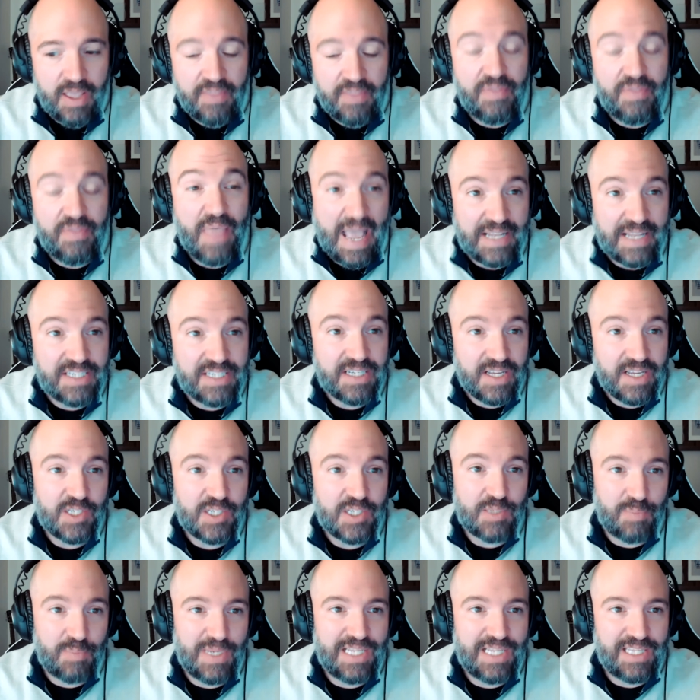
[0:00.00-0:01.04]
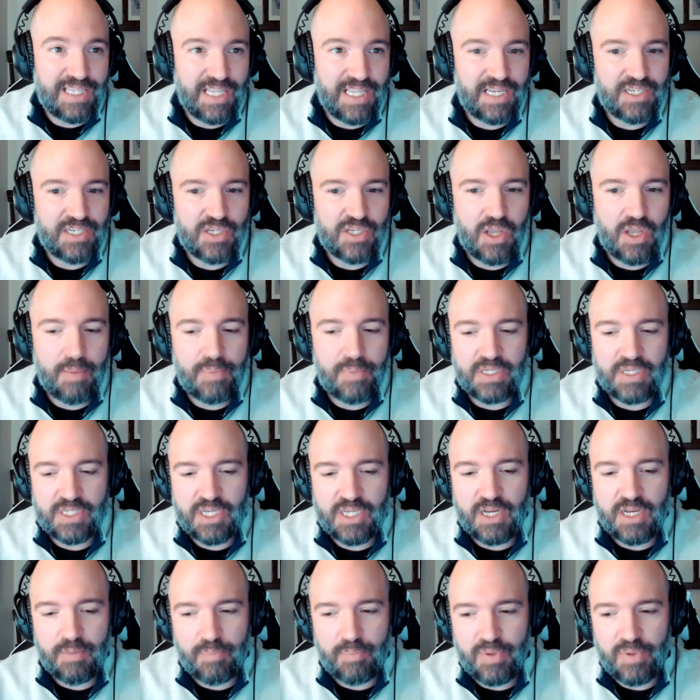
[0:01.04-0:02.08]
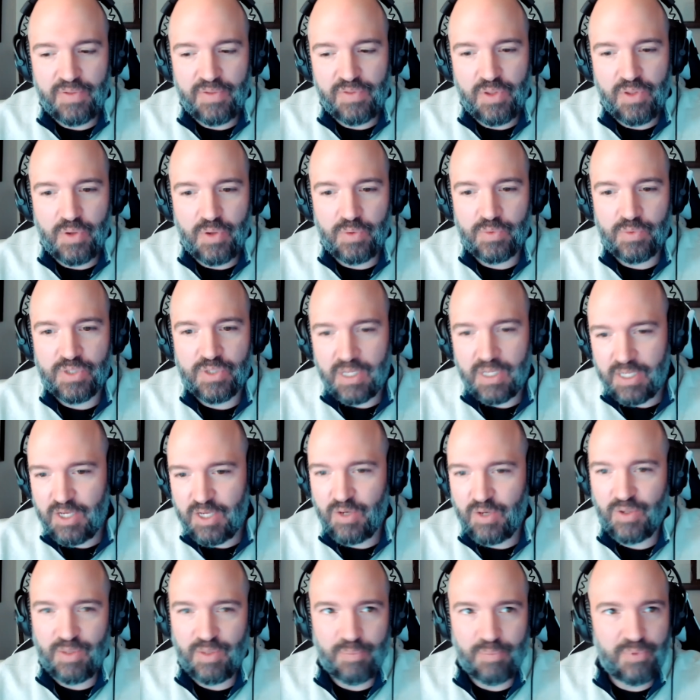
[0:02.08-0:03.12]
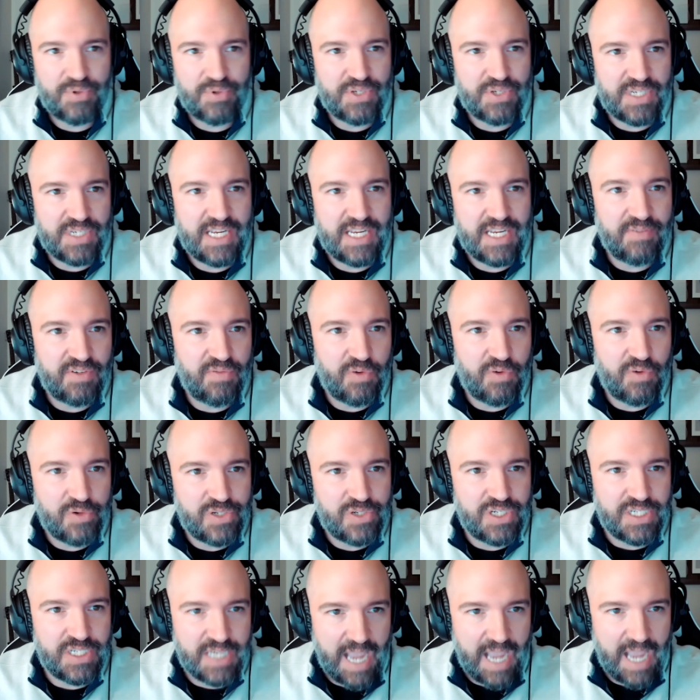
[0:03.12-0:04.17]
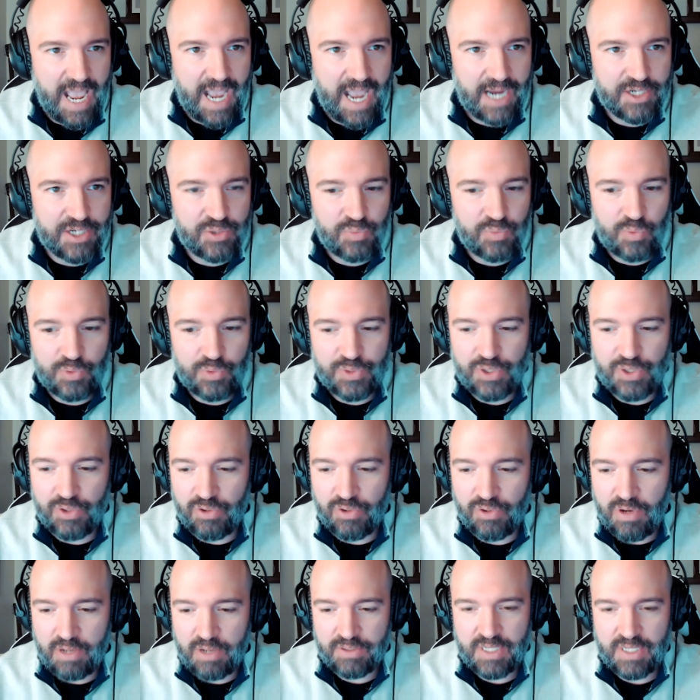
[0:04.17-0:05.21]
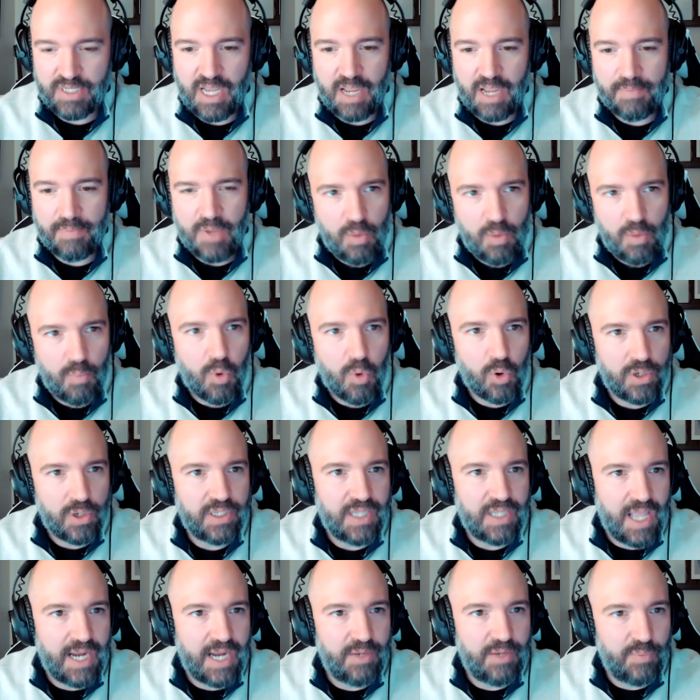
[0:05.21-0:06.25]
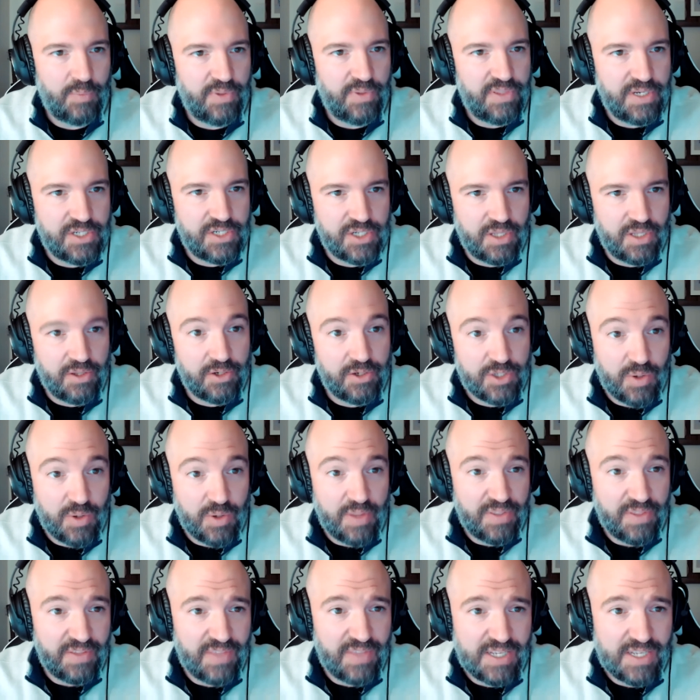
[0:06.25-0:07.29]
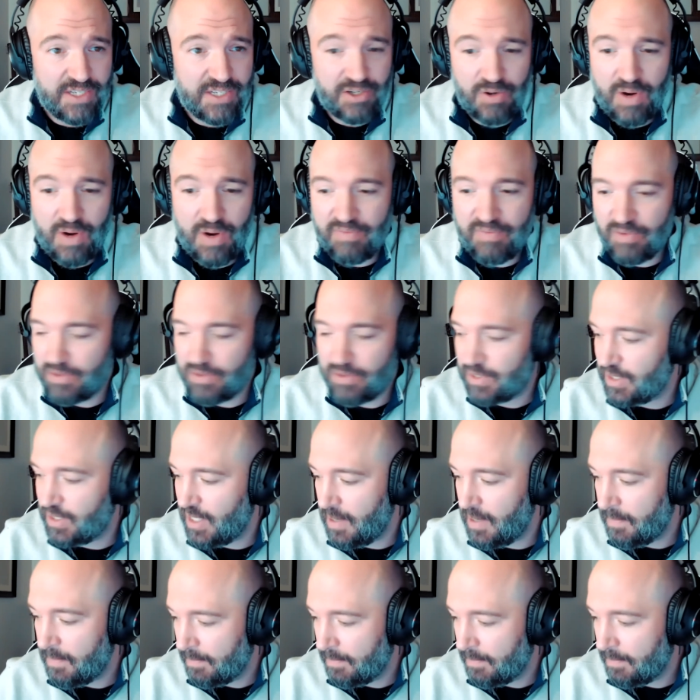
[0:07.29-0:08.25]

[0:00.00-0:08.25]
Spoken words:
That's going to speed things up and it's going to put those, the perceived versus actual turnaround time more in line with each other. So I think that's a great first step.